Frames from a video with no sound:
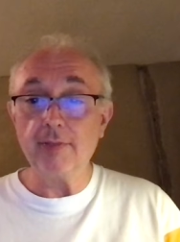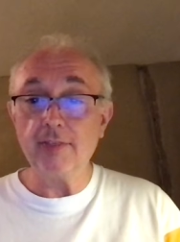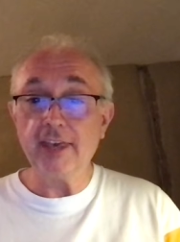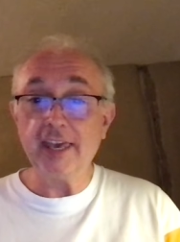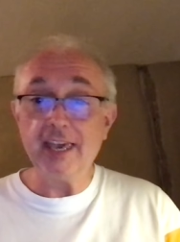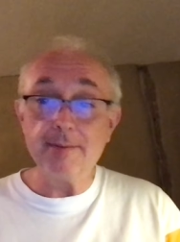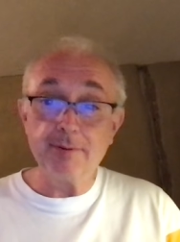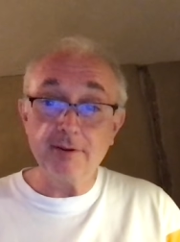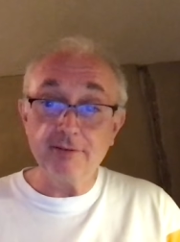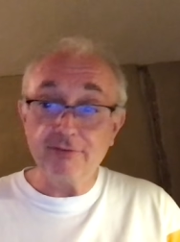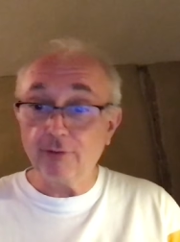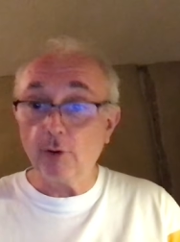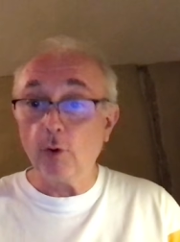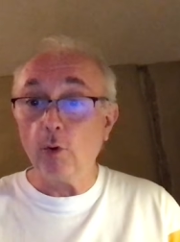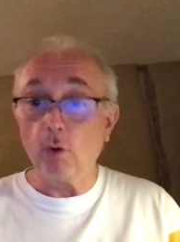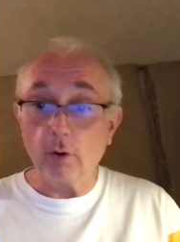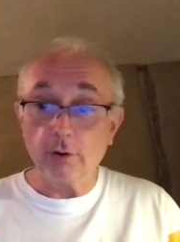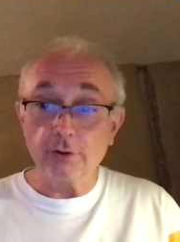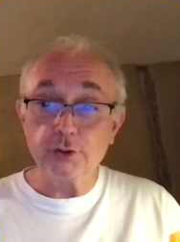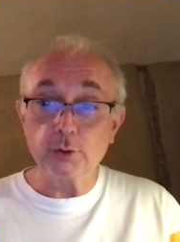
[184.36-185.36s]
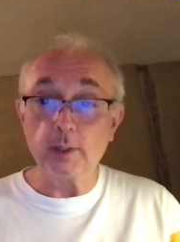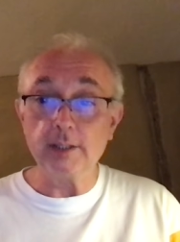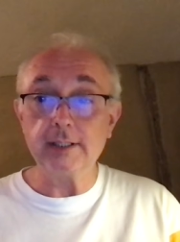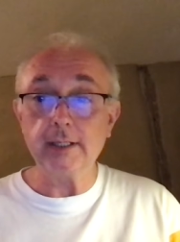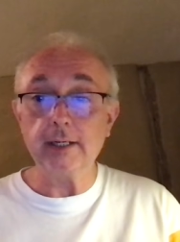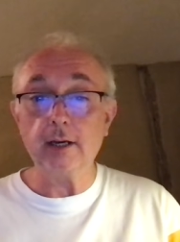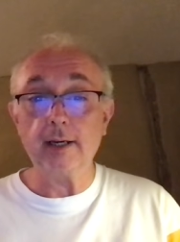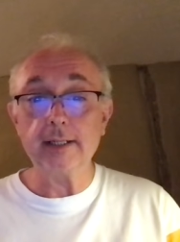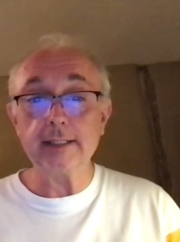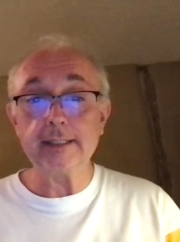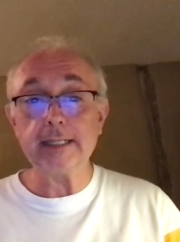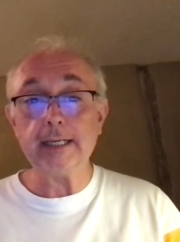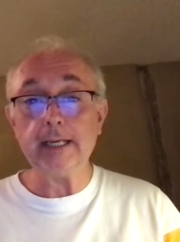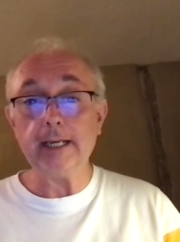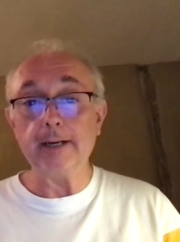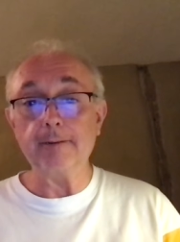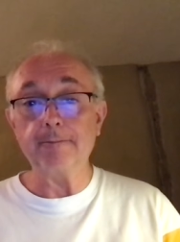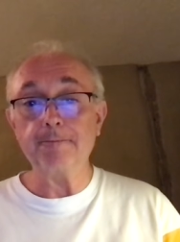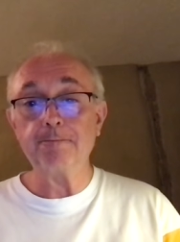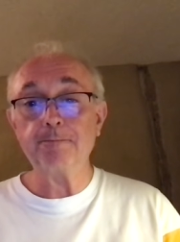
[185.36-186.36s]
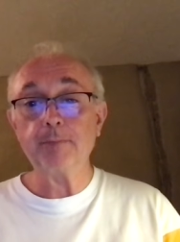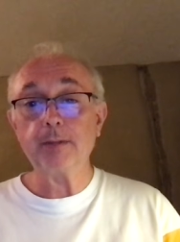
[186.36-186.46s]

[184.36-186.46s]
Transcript: the year before, 2019.